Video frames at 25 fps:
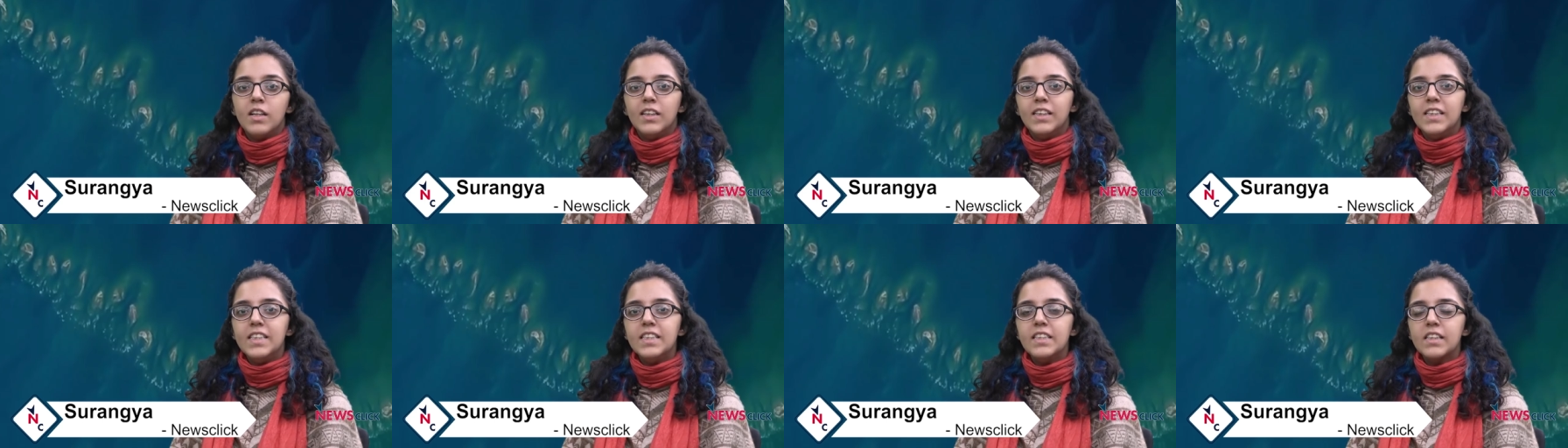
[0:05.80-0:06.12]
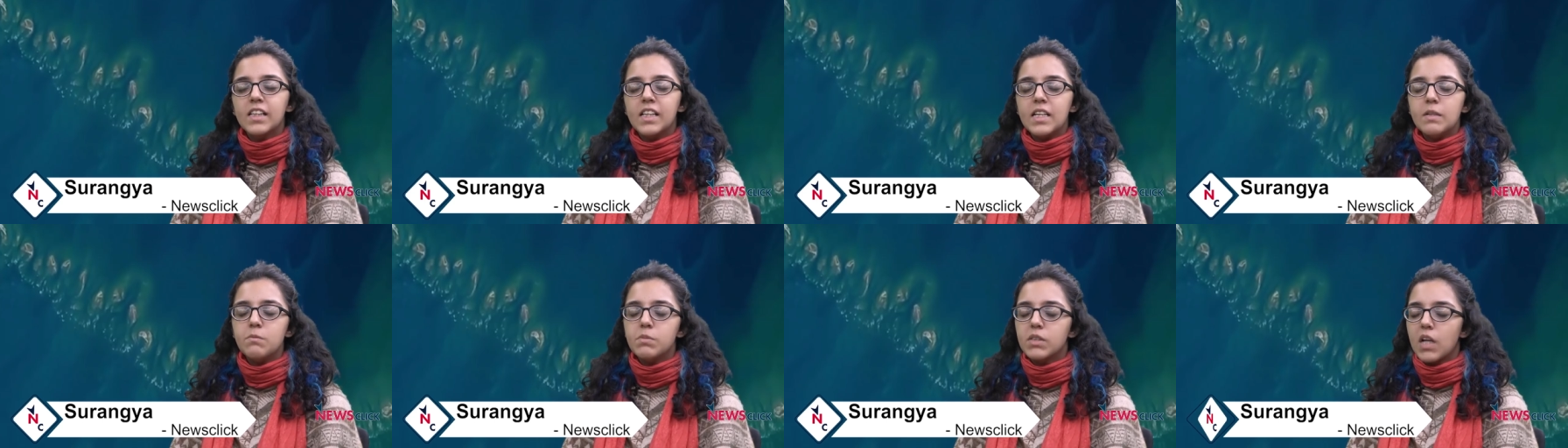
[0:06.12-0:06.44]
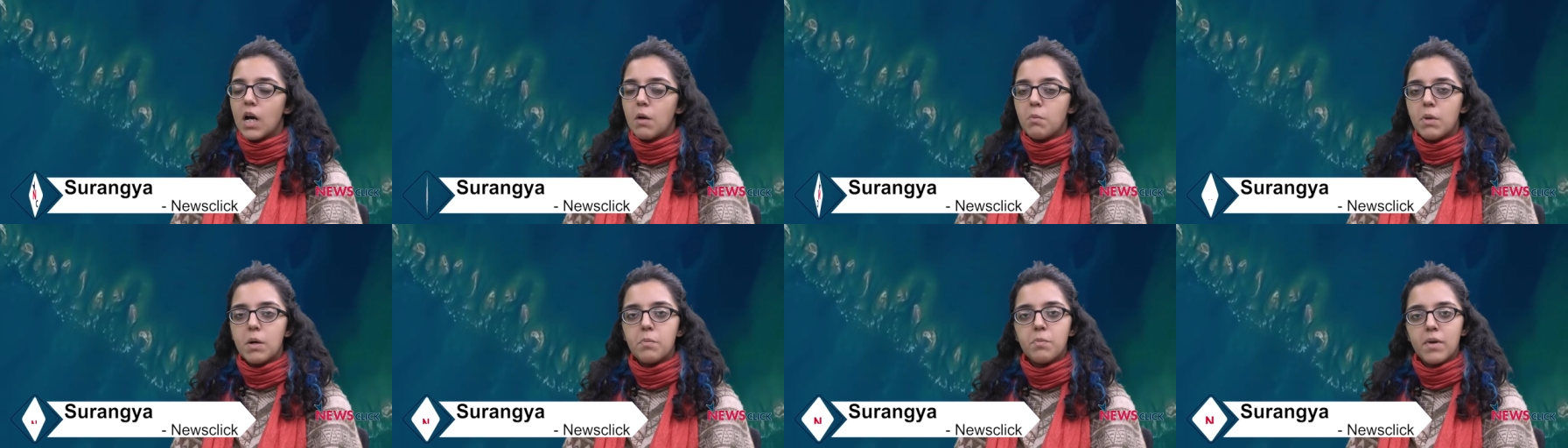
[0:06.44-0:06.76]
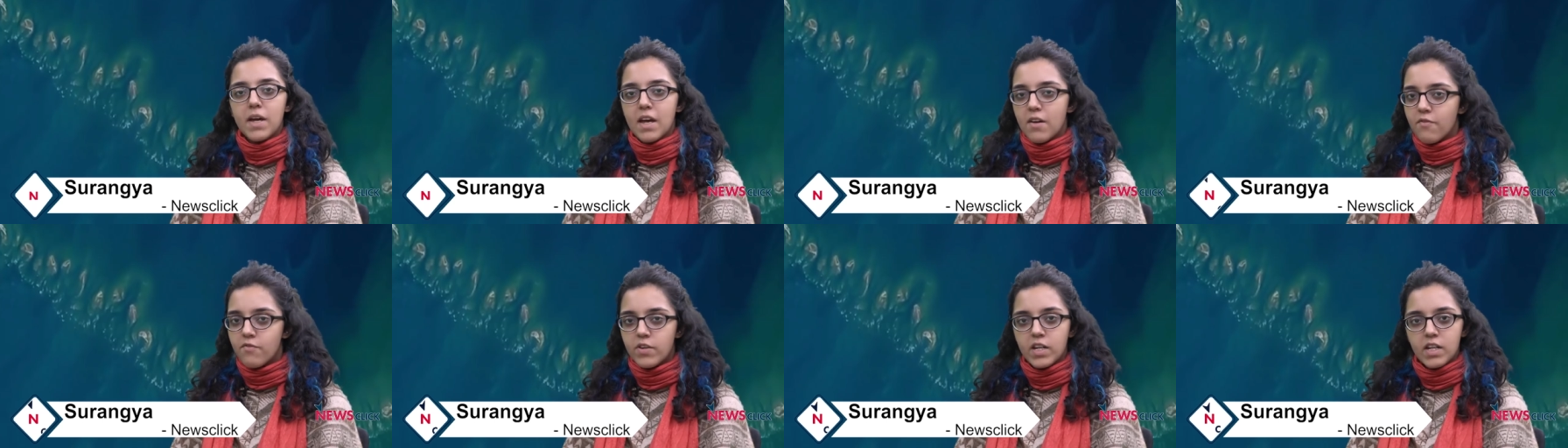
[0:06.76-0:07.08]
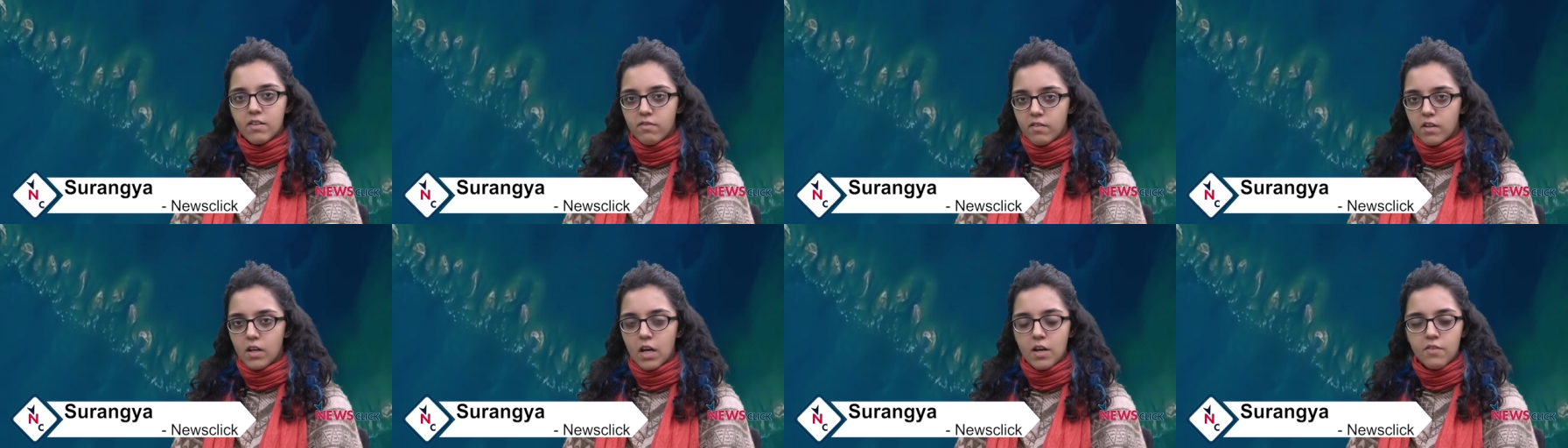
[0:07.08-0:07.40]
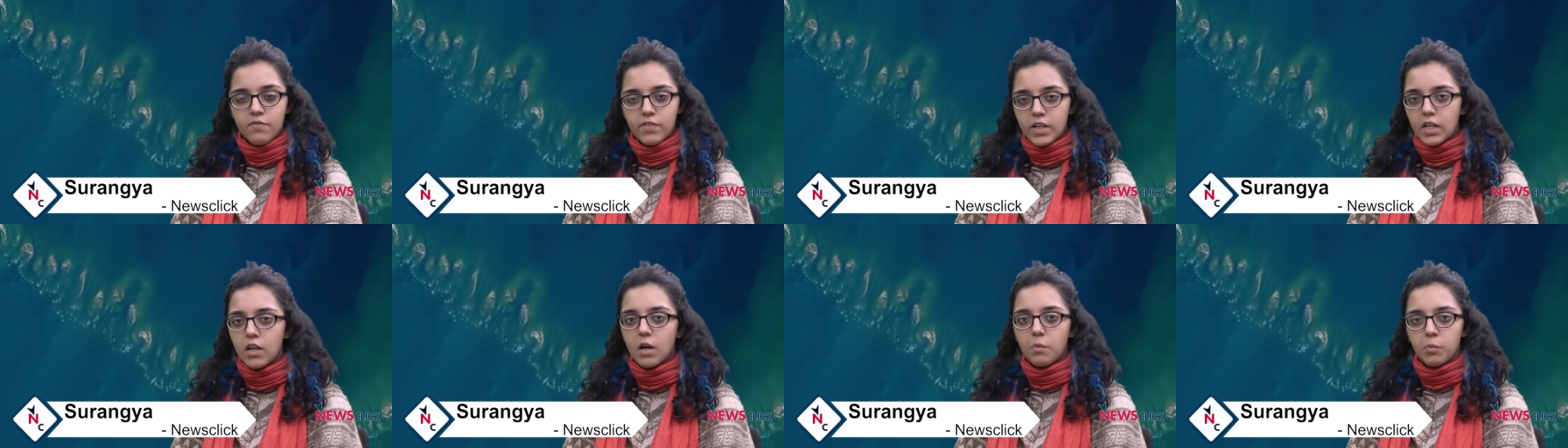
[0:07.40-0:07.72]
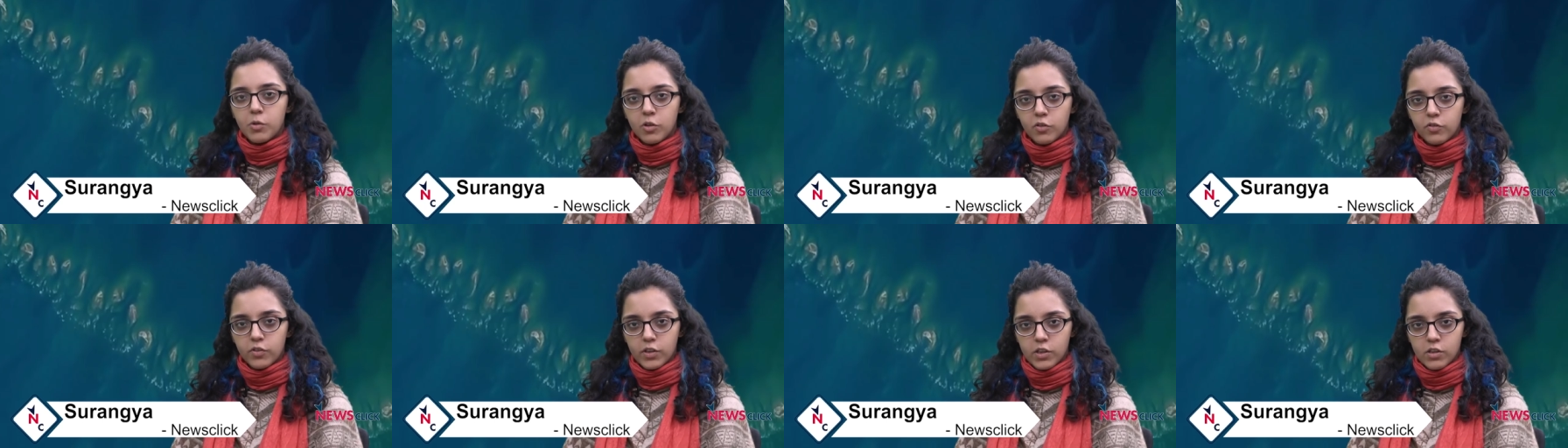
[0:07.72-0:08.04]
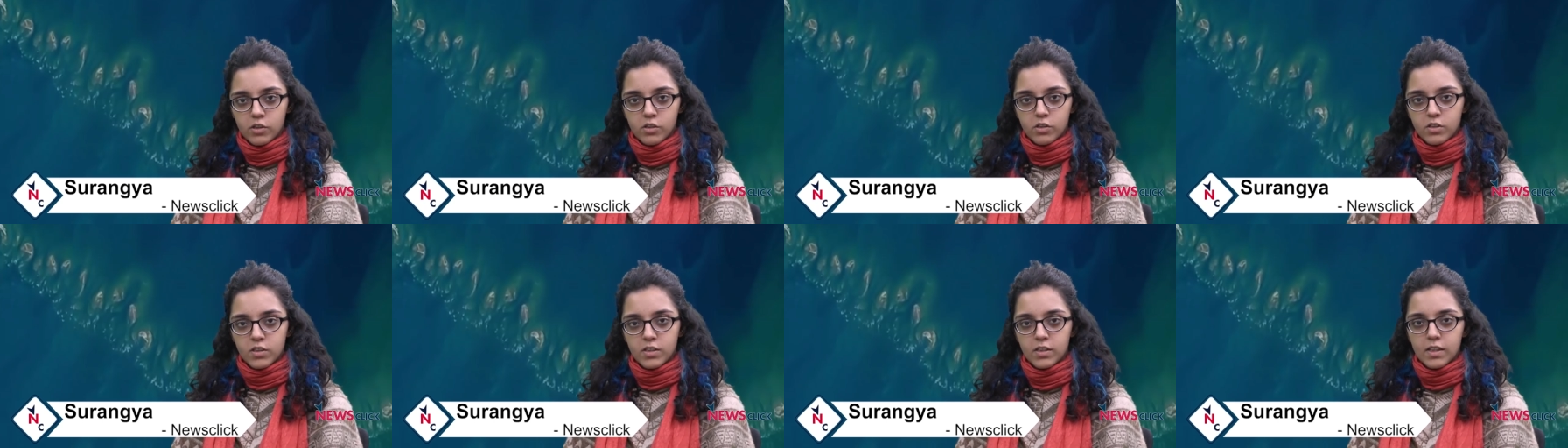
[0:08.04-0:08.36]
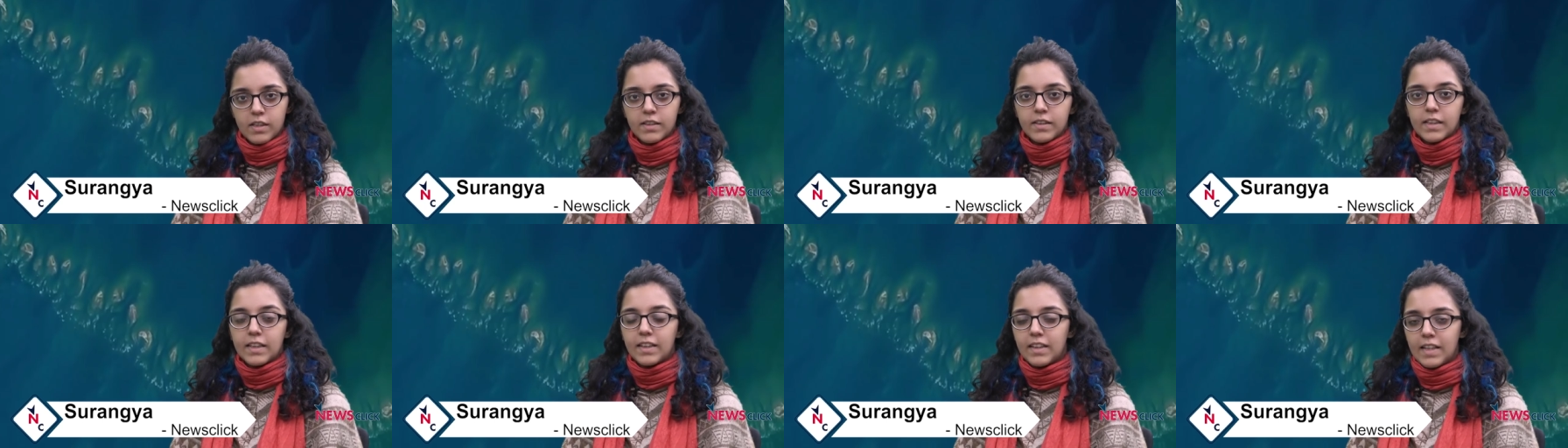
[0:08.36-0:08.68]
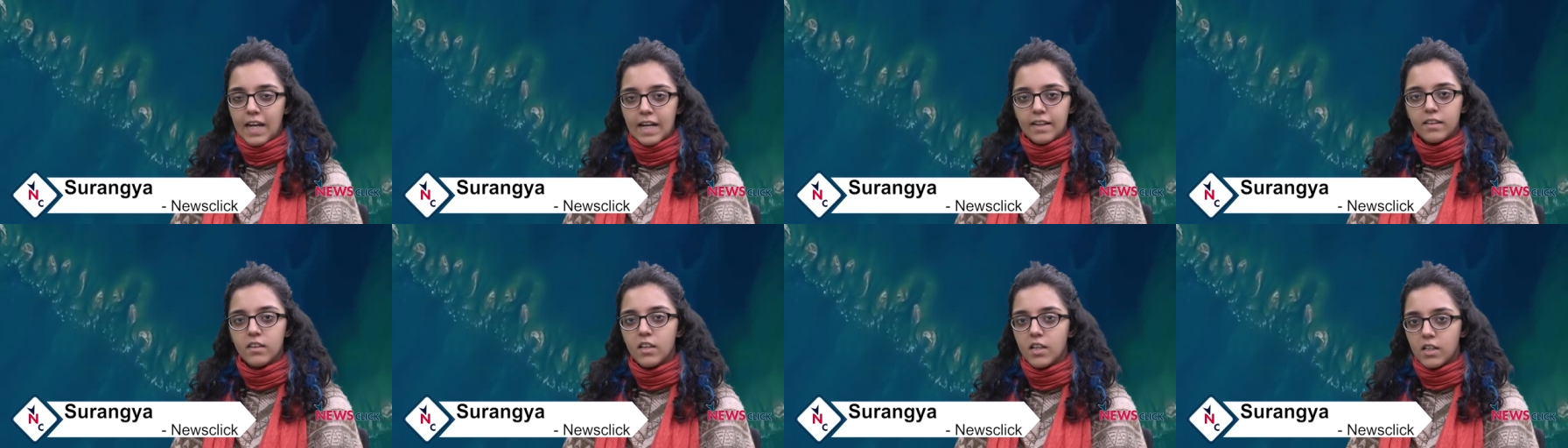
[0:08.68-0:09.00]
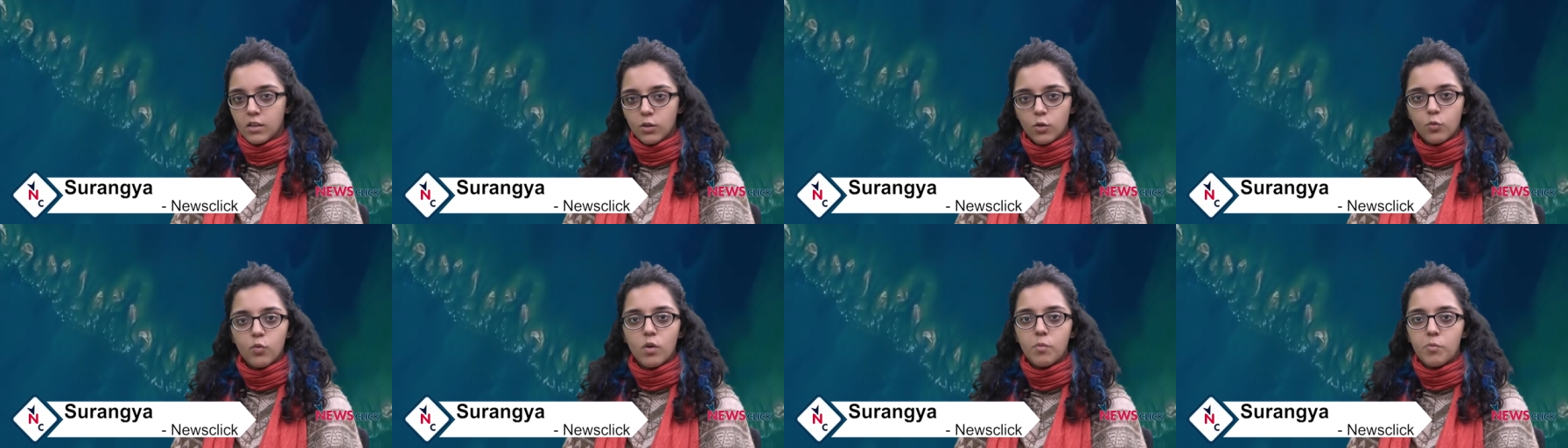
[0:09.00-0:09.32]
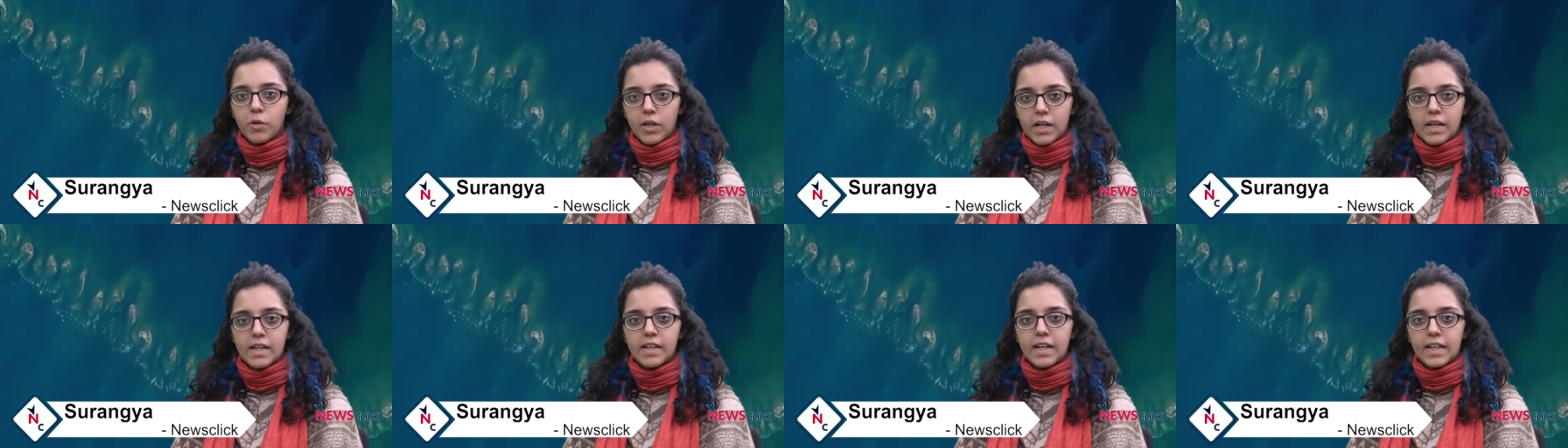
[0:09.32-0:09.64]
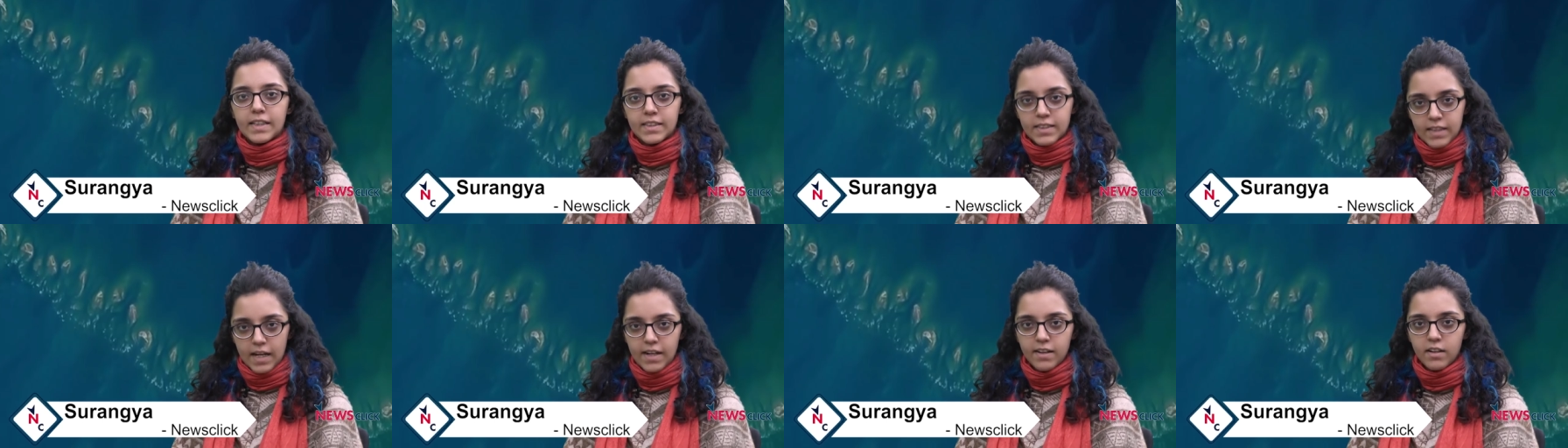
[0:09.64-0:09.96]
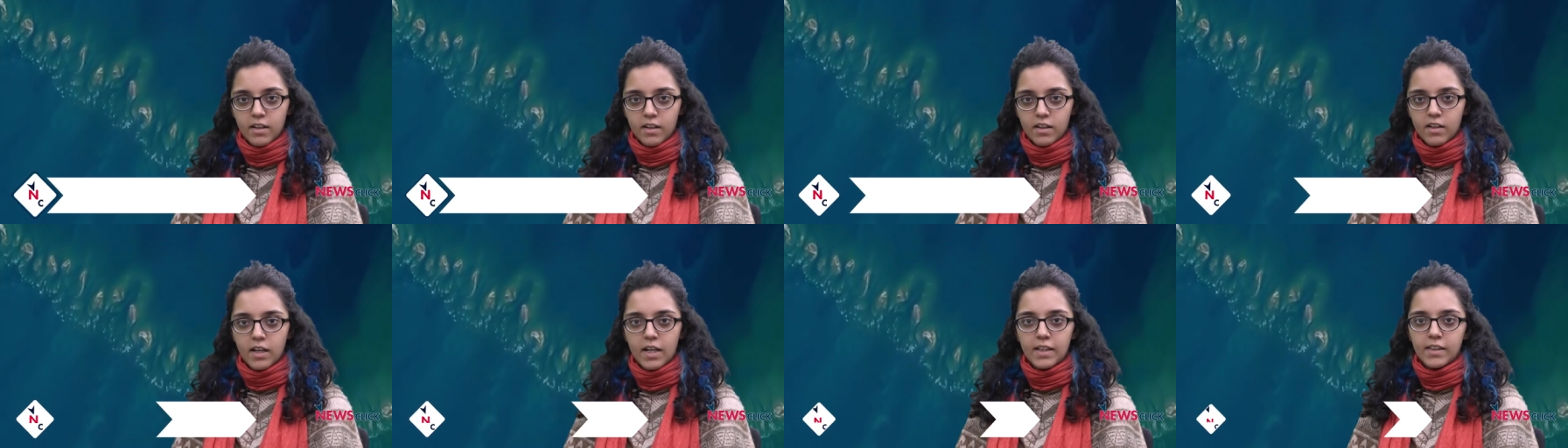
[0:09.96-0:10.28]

These claims come up every, every couple of years and get the Hindutva Brigade excited